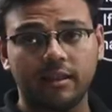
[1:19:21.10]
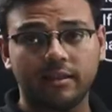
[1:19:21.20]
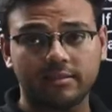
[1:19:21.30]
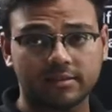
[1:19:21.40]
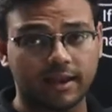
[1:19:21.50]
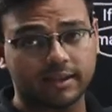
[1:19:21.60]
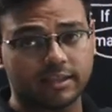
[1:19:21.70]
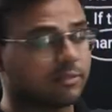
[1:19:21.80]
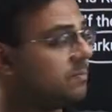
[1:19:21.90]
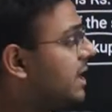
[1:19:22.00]
Still at
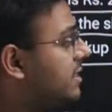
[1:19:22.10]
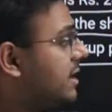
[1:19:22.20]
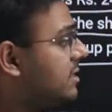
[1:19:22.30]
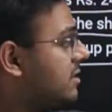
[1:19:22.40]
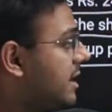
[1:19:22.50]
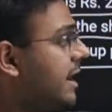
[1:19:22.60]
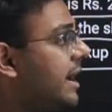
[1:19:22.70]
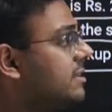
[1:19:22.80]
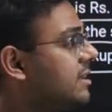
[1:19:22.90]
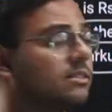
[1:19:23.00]
this price, that is still
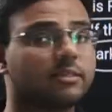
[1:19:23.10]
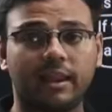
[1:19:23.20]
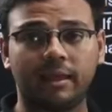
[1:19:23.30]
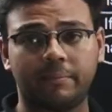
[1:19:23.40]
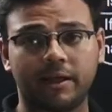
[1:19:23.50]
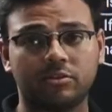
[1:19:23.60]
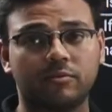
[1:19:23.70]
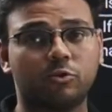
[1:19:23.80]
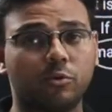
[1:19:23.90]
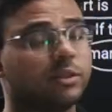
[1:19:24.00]
at this selling price
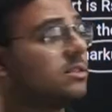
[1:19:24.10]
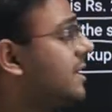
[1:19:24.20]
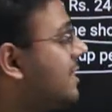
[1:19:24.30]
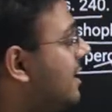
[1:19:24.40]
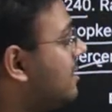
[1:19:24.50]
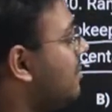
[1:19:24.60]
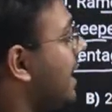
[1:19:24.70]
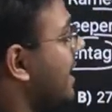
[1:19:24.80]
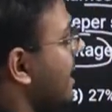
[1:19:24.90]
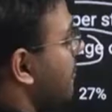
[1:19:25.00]
of 216, he is
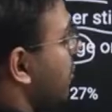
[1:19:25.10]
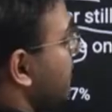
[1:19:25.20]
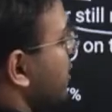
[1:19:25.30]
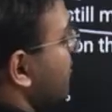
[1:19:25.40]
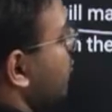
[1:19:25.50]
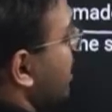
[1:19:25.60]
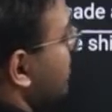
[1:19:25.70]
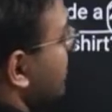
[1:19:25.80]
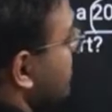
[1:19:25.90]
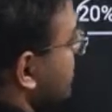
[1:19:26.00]
making a profit of
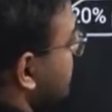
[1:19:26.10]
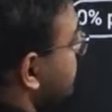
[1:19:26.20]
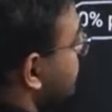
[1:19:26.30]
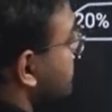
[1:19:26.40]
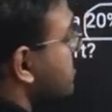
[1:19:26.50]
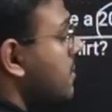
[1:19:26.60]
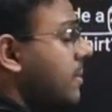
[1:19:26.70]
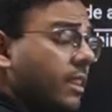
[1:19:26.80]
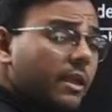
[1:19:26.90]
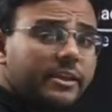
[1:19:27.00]
20%.
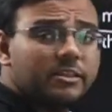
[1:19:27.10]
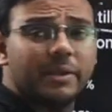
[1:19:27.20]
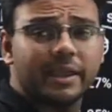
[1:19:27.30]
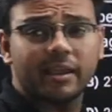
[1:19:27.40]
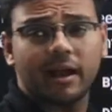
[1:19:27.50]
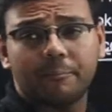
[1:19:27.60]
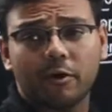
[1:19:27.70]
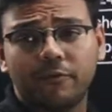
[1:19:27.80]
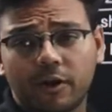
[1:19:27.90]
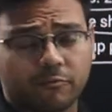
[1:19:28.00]
He is making a
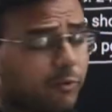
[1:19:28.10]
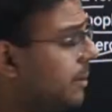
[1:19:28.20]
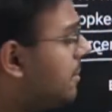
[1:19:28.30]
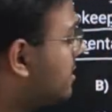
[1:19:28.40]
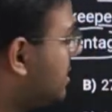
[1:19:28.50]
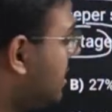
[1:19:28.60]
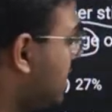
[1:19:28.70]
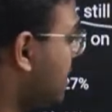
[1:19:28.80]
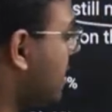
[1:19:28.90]
profit of 20%.